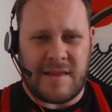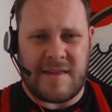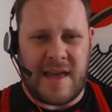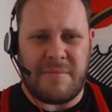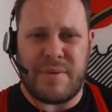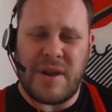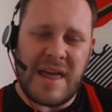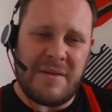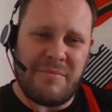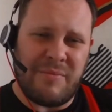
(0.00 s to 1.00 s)
same, but
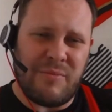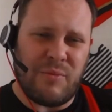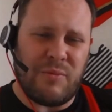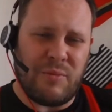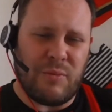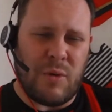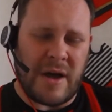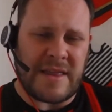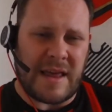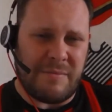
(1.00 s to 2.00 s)
in
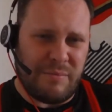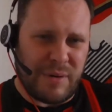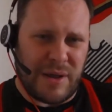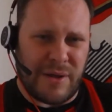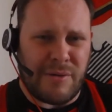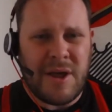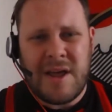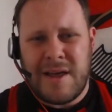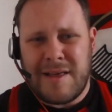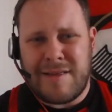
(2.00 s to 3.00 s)
white and blue.
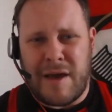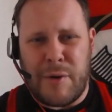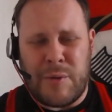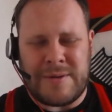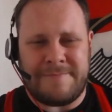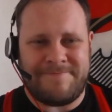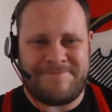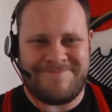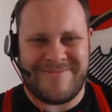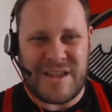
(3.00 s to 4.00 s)
So
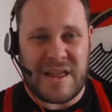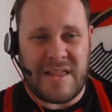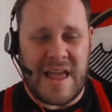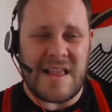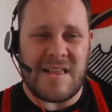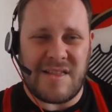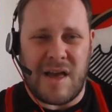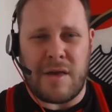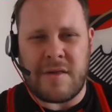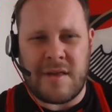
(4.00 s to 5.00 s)
it
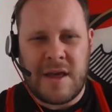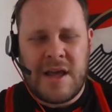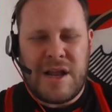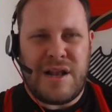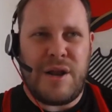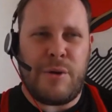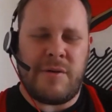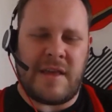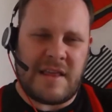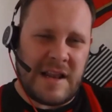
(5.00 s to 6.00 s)
does
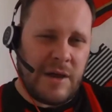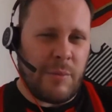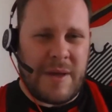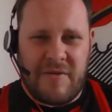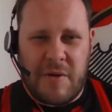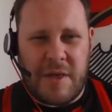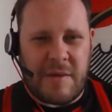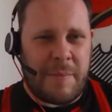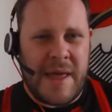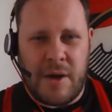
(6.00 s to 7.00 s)
lose its a little bit of its
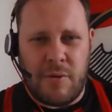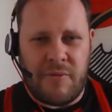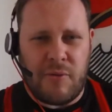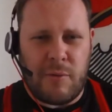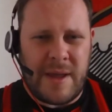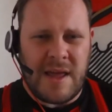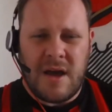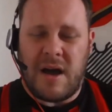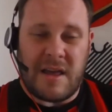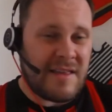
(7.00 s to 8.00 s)
appeal for me.
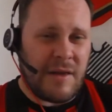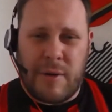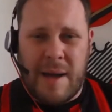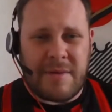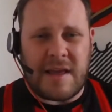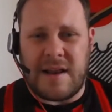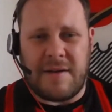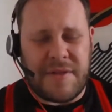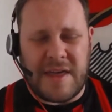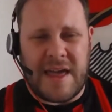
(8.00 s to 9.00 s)
I still absolutely
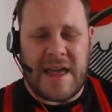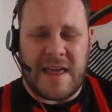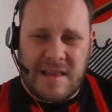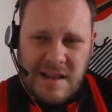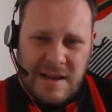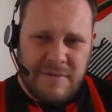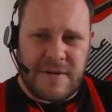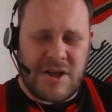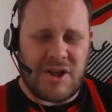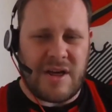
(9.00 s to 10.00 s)
love the kit. It's a
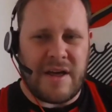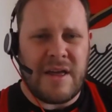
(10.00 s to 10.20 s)
lovely shirt.